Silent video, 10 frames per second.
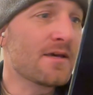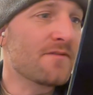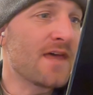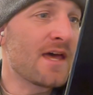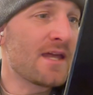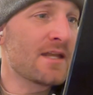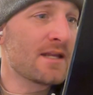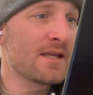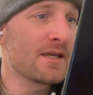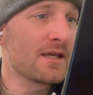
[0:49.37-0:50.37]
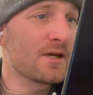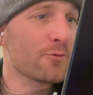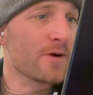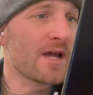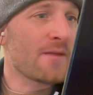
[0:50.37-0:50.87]
Then it
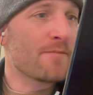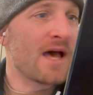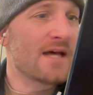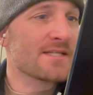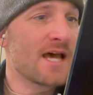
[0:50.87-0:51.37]
ran past